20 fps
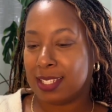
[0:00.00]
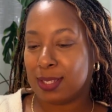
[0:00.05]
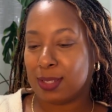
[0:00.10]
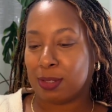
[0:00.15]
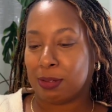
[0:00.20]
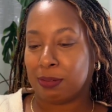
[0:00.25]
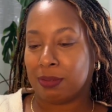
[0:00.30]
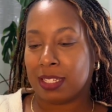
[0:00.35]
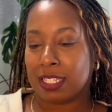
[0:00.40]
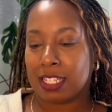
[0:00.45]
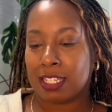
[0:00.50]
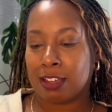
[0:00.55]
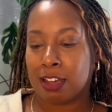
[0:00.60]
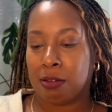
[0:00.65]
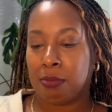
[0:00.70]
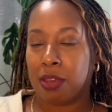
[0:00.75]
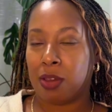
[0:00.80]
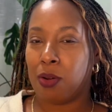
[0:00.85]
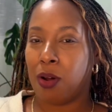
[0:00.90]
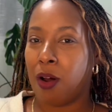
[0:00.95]
So this is gonna
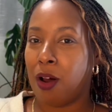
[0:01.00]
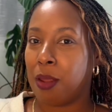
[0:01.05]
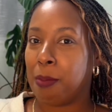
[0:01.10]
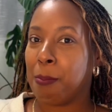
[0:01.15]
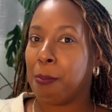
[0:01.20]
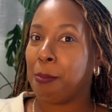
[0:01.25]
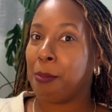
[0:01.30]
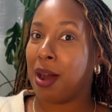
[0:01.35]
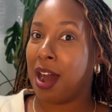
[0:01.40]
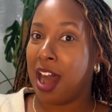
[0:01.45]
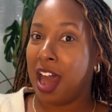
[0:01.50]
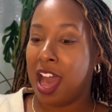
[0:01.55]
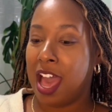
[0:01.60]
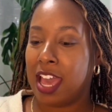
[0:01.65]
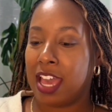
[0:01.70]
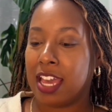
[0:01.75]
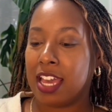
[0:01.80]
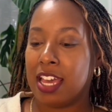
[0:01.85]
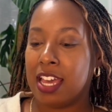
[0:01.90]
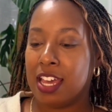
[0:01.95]
be on
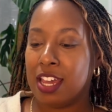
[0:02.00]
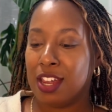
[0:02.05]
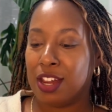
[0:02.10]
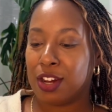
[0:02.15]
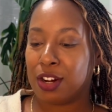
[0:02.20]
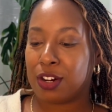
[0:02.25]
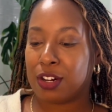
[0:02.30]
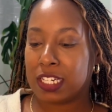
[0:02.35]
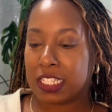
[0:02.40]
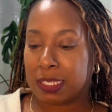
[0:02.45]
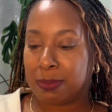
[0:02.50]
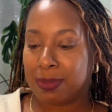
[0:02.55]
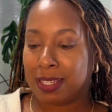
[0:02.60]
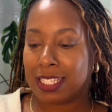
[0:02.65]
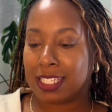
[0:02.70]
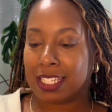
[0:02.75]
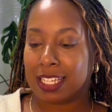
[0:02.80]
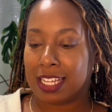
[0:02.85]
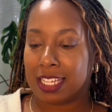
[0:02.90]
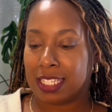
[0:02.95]
my
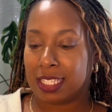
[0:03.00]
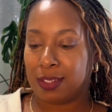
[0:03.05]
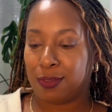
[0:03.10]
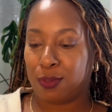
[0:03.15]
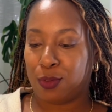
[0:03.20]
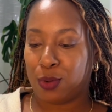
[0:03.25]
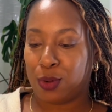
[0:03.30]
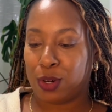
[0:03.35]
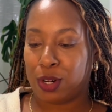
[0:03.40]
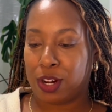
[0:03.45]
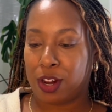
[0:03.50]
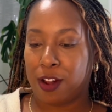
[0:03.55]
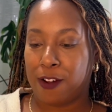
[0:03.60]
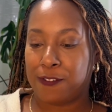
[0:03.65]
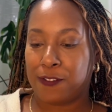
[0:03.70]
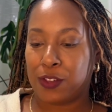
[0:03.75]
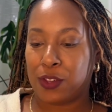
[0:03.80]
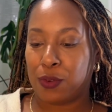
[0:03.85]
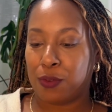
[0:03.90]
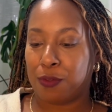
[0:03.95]
Christmas list for a
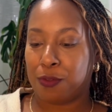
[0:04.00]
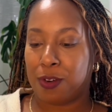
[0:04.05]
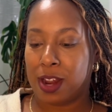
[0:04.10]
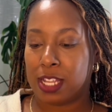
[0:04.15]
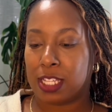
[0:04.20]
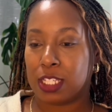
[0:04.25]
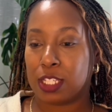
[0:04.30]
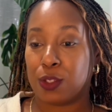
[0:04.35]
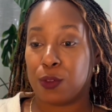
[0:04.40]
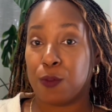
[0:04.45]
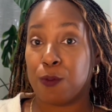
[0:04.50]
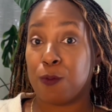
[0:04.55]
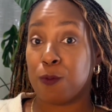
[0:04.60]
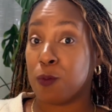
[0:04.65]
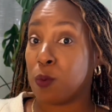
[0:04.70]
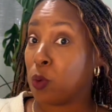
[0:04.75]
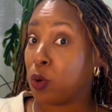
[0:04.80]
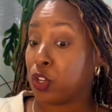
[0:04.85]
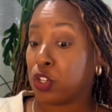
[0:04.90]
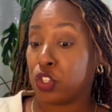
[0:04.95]
few friends
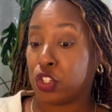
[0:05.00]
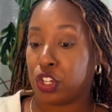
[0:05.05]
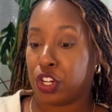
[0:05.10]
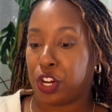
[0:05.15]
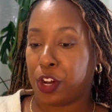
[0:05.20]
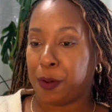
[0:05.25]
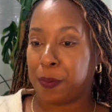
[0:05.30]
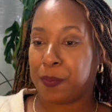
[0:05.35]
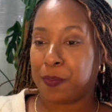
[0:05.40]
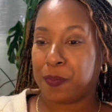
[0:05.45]
for sure.